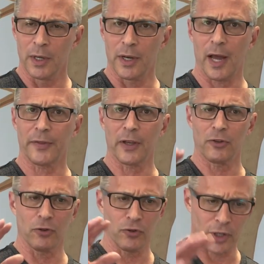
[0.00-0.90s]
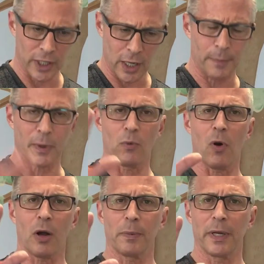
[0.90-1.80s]
Not that you should get up and
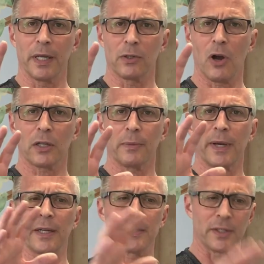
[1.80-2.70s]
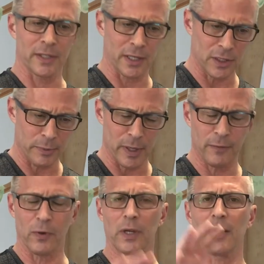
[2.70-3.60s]
walk, but he talked about his sins
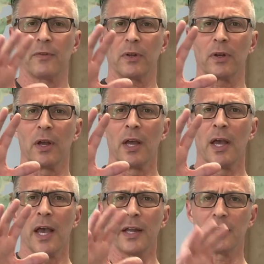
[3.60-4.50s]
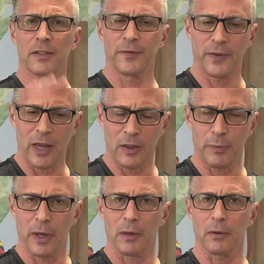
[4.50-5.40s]
being forgiven and his faith
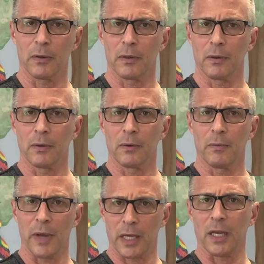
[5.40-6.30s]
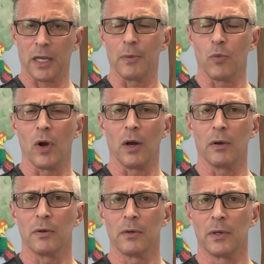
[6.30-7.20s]
making him well.
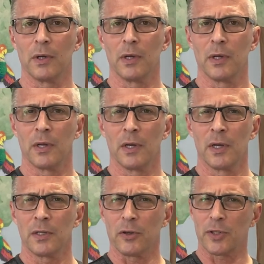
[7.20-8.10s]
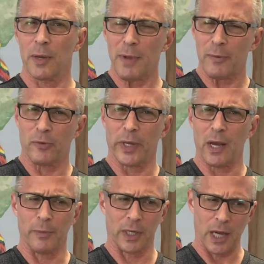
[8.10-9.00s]
So sometimes we
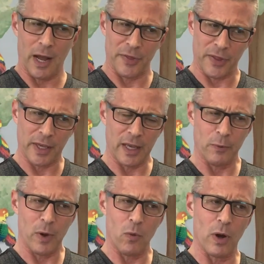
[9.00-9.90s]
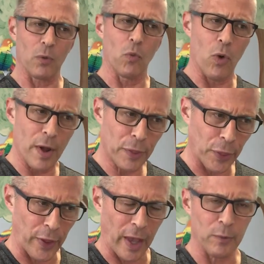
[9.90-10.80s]
come to God thinking we want one
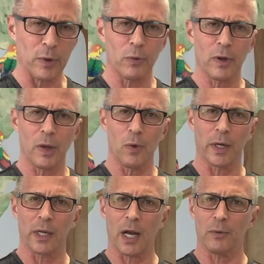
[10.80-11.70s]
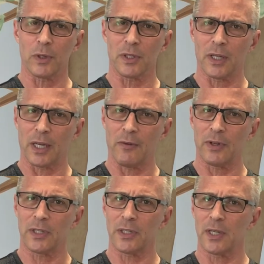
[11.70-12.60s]
thing, when really what God wants to give
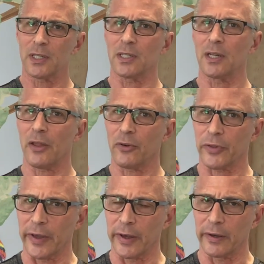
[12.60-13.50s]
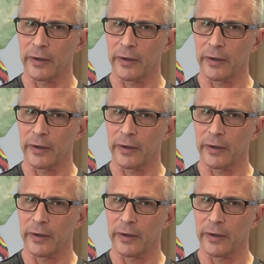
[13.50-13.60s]
us is another thing.